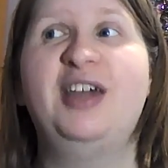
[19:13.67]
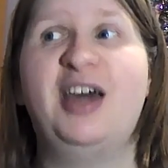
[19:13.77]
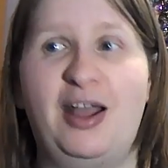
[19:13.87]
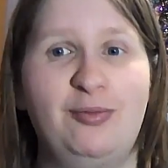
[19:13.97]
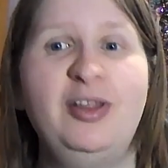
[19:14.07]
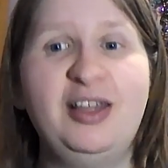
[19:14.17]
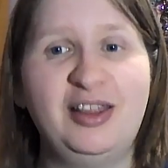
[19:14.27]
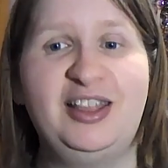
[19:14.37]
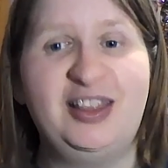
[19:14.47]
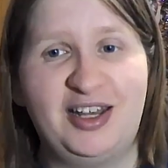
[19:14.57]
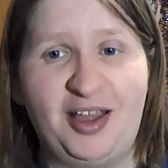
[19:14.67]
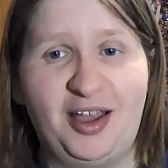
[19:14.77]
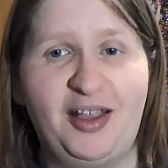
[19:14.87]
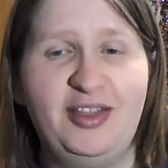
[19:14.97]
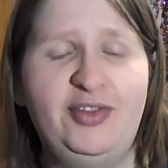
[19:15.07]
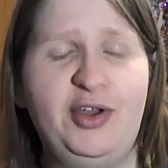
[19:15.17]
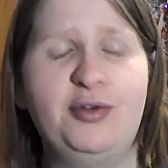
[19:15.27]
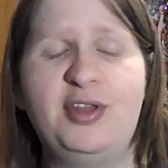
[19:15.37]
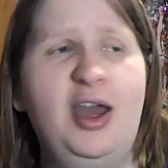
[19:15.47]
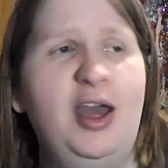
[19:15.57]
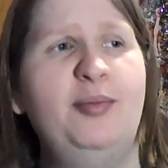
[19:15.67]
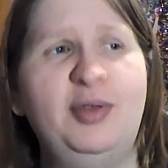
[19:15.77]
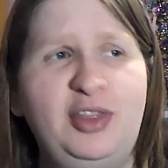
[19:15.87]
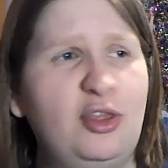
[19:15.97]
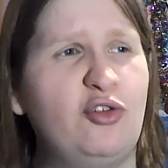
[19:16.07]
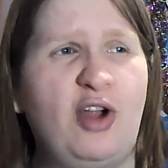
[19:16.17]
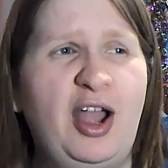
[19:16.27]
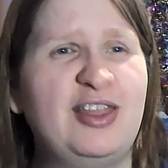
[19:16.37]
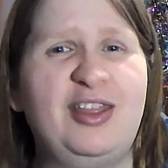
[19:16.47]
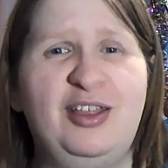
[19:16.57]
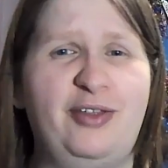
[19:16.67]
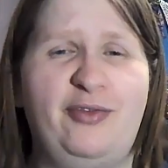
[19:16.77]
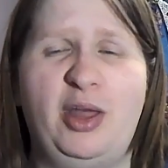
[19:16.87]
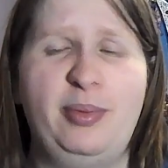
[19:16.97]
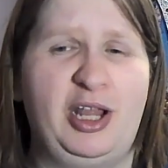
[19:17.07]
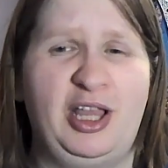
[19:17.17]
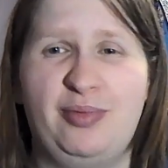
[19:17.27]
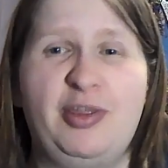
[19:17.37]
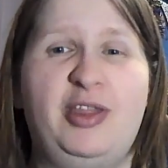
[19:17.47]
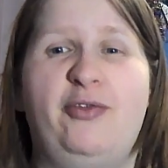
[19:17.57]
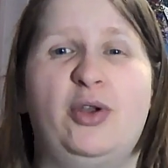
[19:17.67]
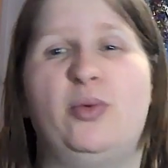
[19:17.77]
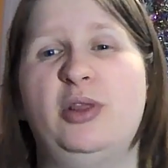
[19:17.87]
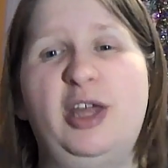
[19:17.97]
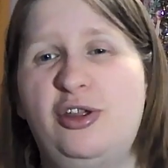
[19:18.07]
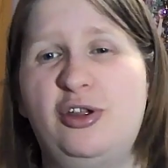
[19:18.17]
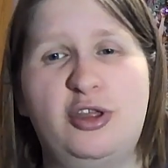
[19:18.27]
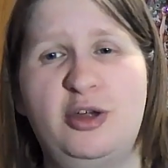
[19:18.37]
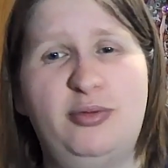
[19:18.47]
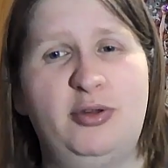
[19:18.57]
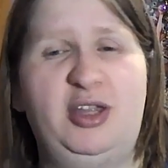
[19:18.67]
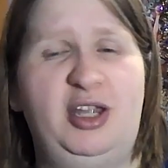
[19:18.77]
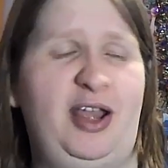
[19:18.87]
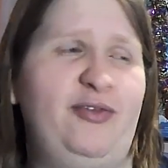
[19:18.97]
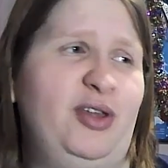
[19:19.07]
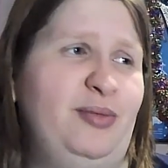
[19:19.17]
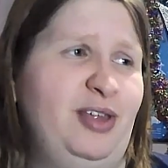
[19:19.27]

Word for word: That I really like the designs of those, but the Straw Hats didn't develop any specific relationships with any of them.